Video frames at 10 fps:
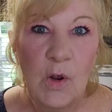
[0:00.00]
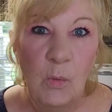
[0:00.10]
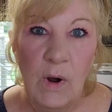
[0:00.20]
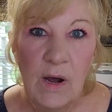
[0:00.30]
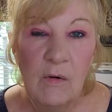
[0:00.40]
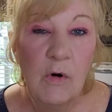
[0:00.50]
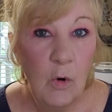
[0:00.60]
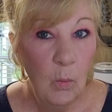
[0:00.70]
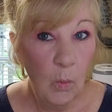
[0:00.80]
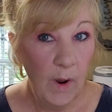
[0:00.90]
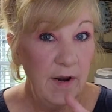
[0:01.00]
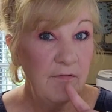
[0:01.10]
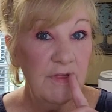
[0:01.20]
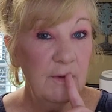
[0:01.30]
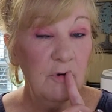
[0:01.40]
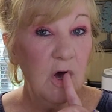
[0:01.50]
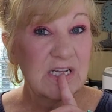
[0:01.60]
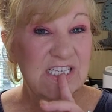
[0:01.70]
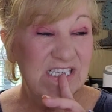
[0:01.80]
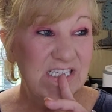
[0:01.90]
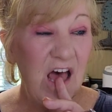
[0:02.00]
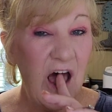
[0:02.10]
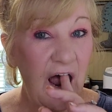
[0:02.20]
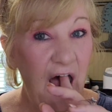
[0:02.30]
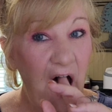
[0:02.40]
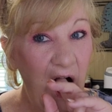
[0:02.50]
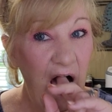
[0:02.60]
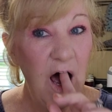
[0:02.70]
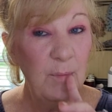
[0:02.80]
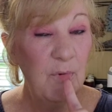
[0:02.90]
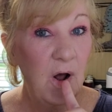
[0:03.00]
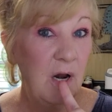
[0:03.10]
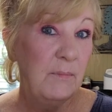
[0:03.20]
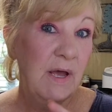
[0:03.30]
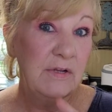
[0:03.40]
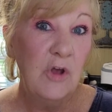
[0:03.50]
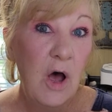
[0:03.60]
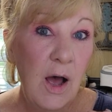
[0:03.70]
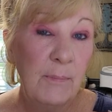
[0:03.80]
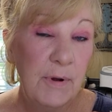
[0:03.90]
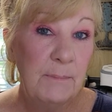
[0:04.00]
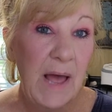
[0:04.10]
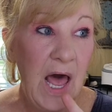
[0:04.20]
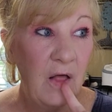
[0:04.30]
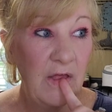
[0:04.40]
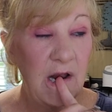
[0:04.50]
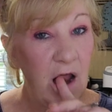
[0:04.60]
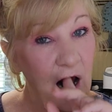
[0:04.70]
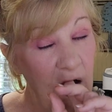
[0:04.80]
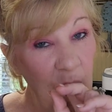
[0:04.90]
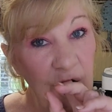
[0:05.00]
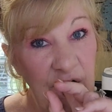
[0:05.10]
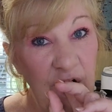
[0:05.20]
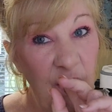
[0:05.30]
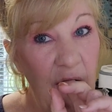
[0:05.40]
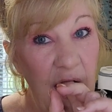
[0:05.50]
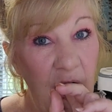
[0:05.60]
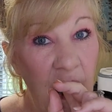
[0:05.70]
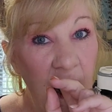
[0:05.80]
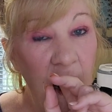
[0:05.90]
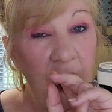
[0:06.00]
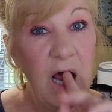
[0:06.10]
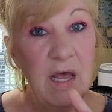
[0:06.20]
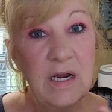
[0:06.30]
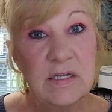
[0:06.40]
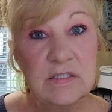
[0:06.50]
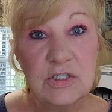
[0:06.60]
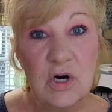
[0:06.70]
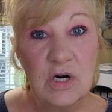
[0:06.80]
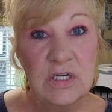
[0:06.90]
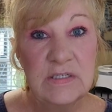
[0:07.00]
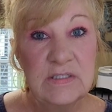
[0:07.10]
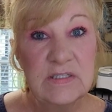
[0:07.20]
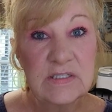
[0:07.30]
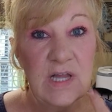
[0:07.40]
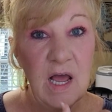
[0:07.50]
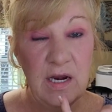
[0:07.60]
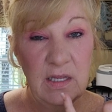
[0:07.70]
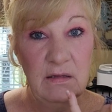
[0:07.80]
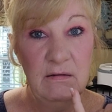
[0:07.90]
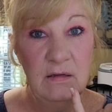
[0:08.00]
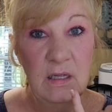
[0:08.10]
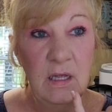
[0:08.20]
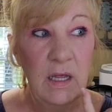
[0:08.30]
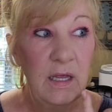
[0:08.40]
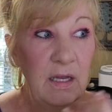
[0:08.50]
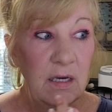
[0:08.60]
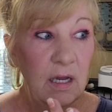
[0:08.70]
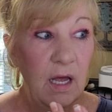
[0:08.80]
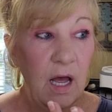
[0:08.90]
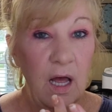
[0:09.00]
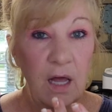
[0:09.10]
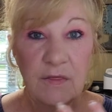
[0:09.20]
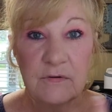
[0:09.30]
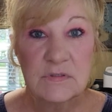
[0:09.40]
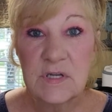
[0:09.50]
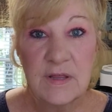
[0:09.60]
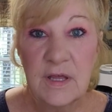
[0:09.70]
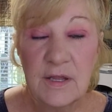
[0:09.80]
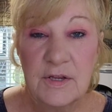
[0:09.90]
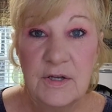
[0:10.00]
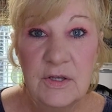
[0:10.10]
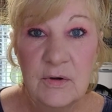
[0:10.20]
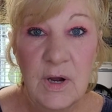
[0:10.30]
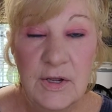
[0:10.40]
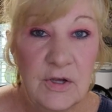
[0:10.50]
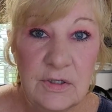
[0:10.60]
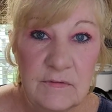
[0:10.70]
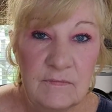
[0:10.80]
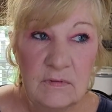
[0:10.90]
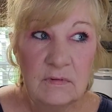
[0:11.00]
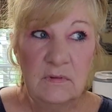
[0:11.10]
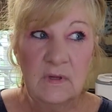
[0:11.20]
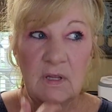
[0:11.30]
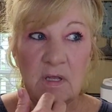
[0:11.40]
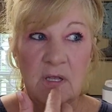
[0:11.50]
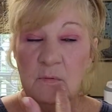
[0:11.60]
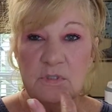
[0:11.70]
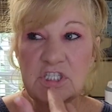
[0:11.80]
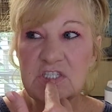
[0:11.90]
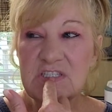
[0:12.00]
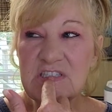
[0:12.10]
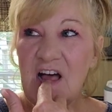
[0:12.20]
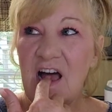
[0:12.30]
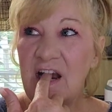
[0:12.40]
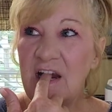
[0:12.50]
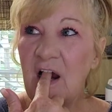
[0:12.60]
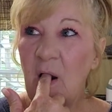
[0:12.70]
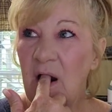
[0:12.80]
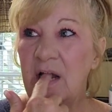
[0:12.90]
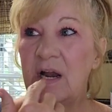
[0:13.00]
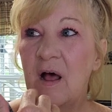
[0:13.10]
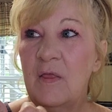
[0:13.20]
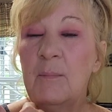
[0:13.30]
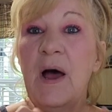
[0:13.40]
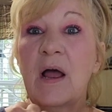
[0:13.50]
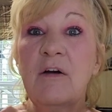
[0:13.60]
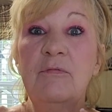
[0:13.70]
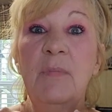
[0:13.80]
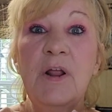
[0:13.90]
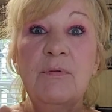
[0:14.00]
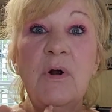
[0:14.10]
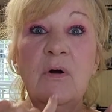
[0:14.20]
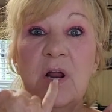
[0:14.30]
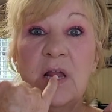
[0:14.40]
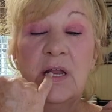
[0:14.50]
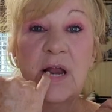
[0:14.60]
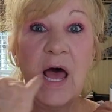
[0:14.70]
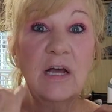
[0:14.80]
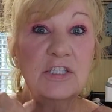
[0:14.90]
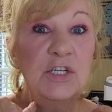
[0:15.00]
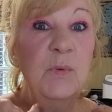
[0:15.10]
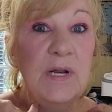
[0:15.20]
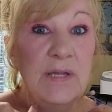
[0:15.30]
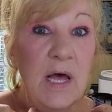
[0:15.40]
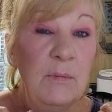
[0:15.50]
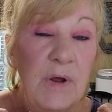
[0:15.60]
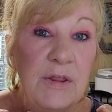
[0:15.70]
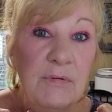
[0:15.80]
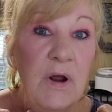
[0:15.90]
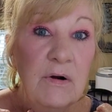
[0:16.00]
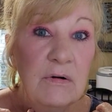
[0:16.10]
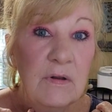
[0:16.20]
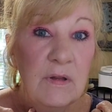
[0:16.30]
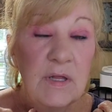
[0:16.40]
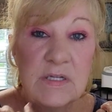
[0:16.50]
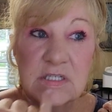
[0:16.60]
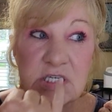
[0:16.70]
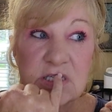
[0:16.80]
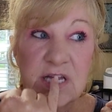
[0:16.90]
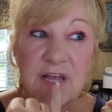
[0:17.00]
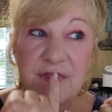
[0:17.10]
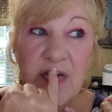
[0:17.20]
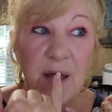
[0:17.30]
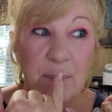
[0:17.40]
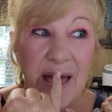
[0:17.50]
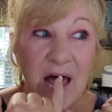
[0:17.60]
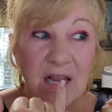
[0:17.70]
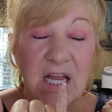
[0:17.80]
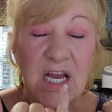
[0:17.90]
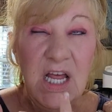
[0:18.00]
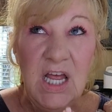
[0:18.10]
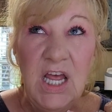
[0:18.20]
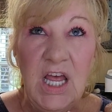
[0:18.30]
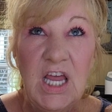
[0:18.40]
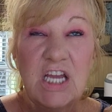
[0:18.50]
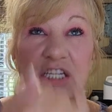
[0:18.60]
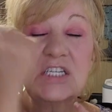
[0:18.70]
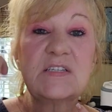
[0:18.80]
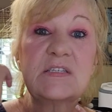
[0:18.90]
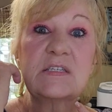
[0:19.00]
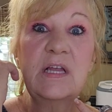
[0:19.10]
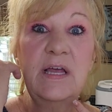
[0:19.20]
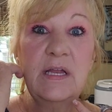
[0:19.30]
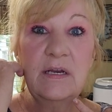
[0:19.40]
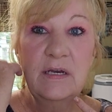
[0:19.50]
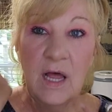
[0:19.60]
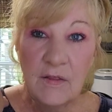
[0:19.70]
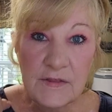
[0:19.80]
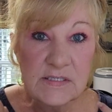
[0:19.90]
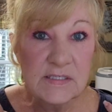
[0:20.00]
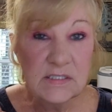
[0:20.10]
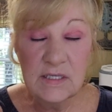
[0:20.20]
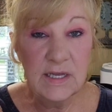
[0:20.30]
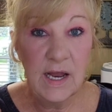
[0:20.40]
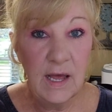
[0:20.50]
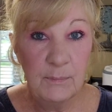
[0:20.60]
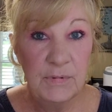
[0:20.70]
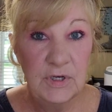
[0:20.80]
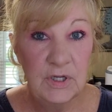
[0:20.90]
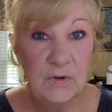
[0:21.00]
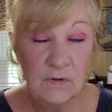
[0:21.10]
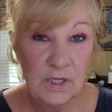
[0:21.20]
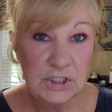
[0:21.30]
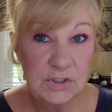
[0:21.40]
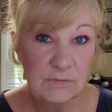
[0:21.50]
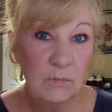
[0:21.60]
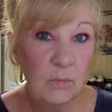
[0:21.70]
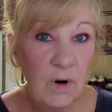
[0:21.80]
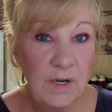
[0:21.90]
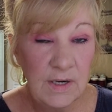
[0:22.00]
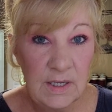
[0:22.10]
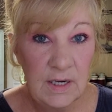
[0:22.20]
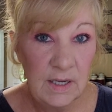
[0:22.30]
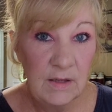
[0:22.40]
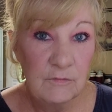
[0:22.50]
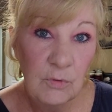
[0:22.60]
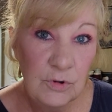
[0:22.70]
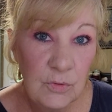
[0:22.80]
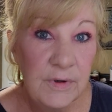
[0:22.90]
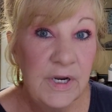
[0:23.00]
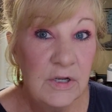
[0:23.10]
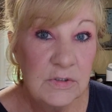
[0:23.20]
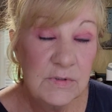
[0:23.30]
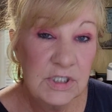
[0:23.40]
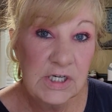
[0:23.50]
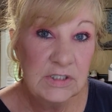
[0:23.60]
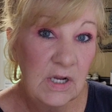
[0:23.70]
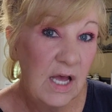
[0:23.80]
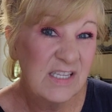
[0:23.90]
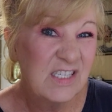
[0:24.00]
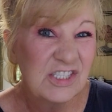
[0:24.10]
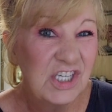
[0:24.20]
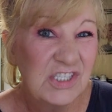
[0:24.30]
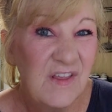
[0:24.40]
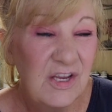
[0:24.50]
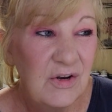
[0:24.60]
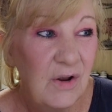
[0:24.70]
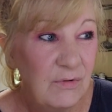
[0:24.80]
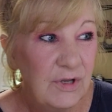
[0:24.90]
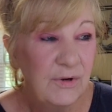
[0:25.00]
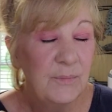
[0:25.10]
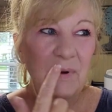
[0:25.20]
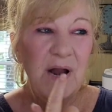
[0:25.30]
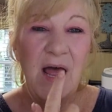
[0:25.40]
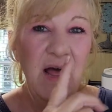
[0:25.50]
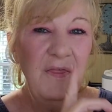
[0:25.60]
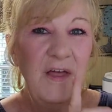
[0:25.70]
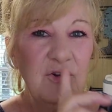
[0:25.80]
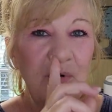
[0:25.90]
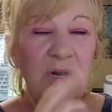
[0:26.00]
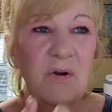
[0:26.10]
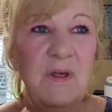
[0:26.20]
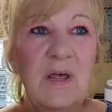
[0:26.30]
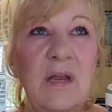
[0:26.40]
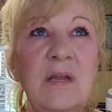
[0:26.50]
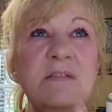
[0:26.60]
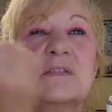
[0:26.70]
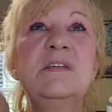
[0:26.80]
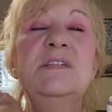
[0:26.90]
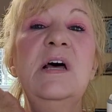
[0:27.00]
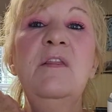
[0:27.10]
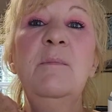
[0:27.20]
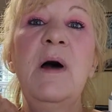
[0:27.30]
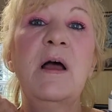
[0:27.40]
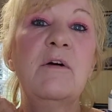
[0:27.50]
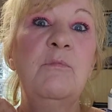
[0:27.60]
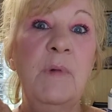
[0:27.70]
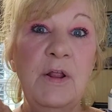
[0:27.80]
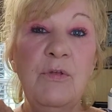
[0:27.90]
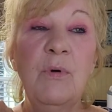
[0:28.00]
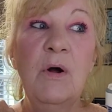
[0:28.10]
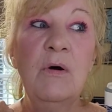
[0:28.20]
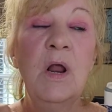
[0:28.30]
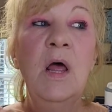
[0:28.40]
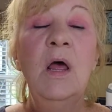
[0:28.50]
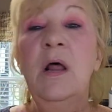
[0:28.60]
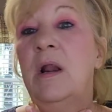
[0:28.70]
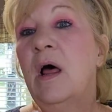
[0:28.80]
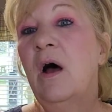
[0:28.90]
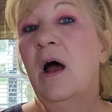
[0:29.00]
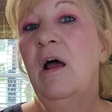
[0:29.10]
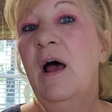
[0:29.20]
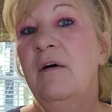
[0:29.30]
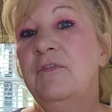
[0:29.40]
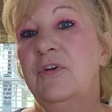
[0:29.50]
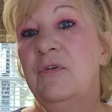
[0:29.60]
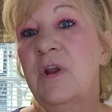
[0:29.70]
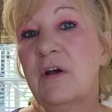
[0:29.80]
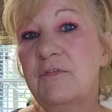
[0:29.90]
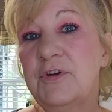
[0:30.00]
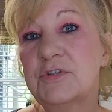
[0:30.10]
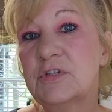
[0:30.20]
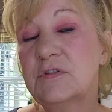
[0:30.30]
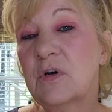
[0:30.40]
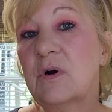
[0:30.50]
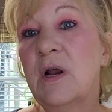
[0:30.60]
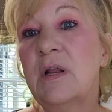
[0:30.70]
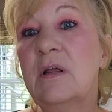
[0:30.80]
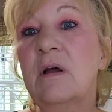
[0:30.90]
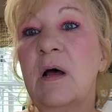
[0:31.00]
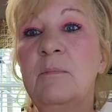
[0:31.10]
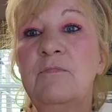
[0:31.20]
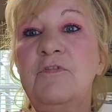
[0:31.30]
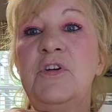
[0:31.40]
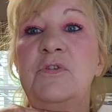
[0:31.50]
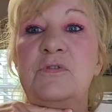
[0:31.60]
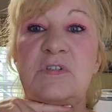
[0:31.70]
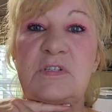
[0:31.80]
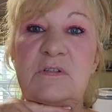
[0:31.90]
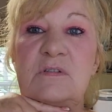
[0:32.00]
Well, one of them got stuck up on my top palate. It was just there. And it started sliding. And there was nothing I could do. I couldn't. It was just sliding, going down the back of my throat, and it actually went down my throat. It just hit that palate, and it just slid. Now, this isn't going to happen to you unless you're wanting to eat a handful of Doritos, which I suggest that you don't do. But I had that Dorito hit, and it slid down the back of my throat. Now, I have 2 neck fusions already. I'm fused.